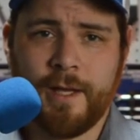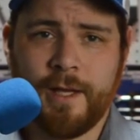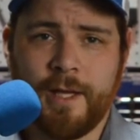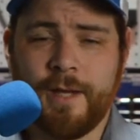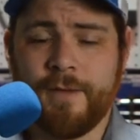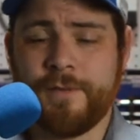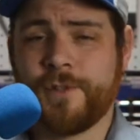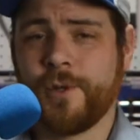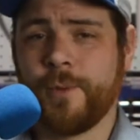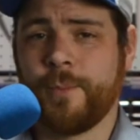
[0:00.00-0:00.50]

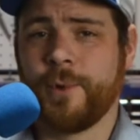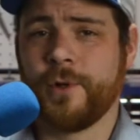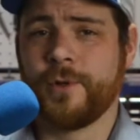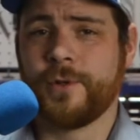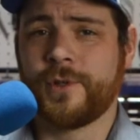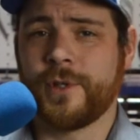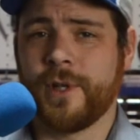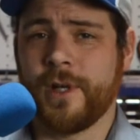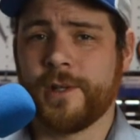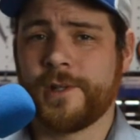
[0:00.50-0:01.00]
If Subaru
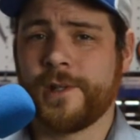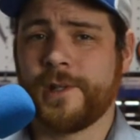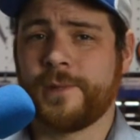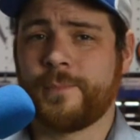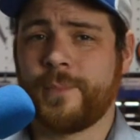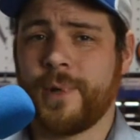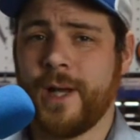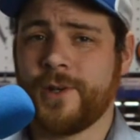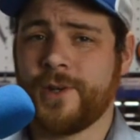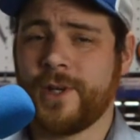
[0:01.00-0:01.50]
stalls this
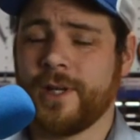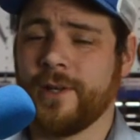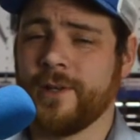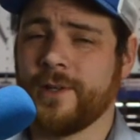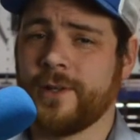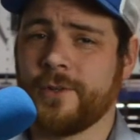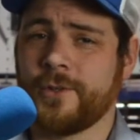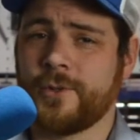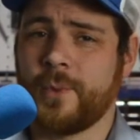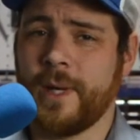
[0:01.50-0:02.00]
project
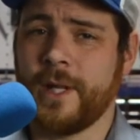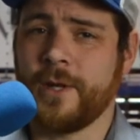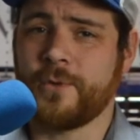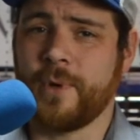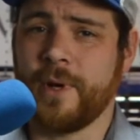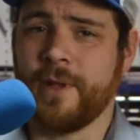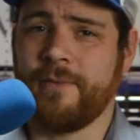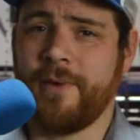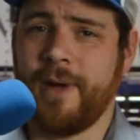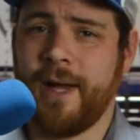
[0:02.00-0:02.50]
until
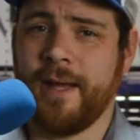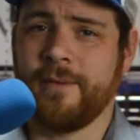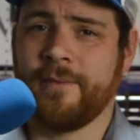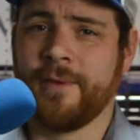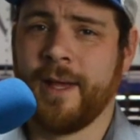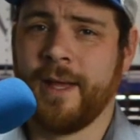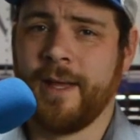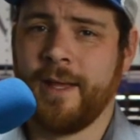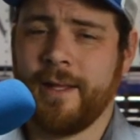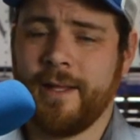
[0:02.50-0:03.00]

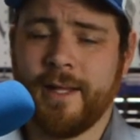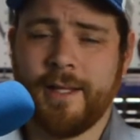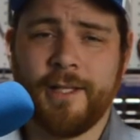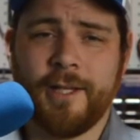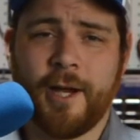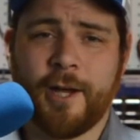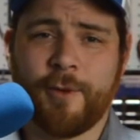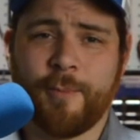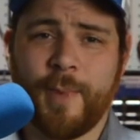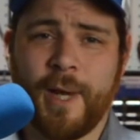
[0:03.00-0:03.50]
2025, then the
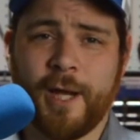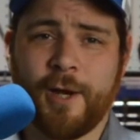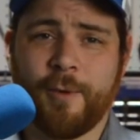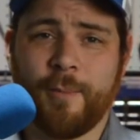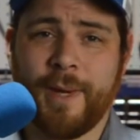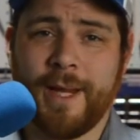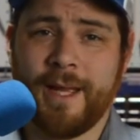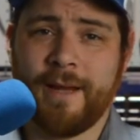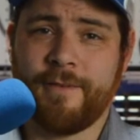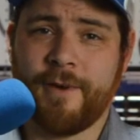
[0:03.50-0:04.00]
automaker
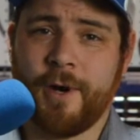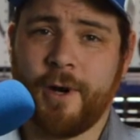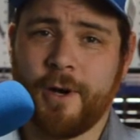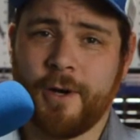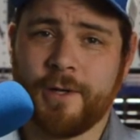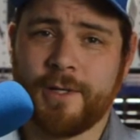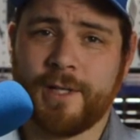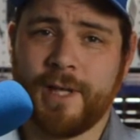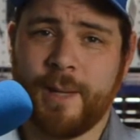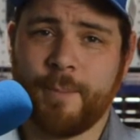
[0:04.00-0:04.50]
may have a
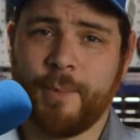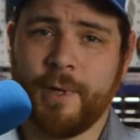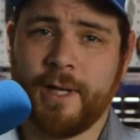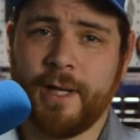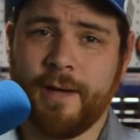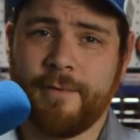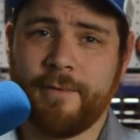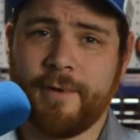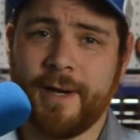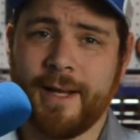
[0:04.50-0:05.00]
hard time
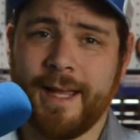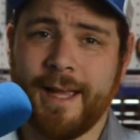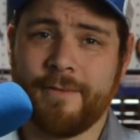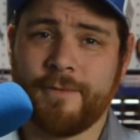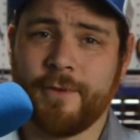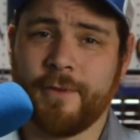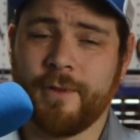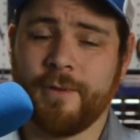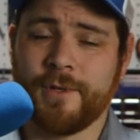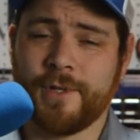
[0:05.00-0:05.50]
recovering
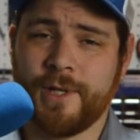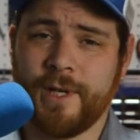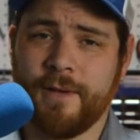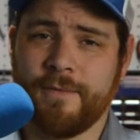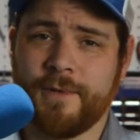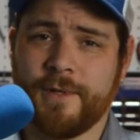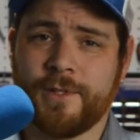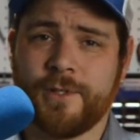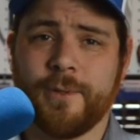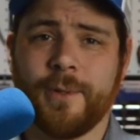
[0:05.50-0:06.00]
after the
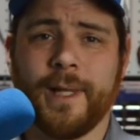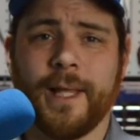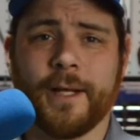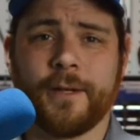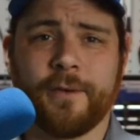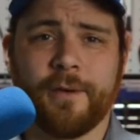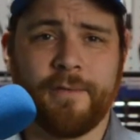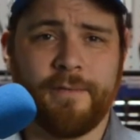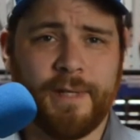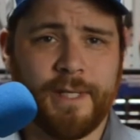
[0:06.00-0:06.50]
shift to
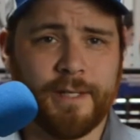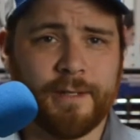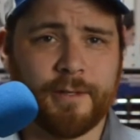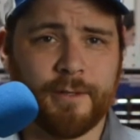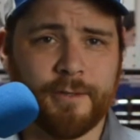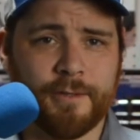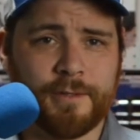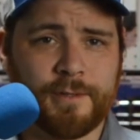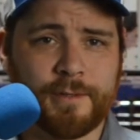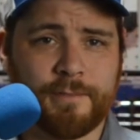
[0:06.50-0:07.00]
electric
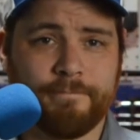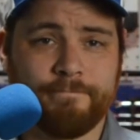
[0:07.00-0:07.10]
vehicles.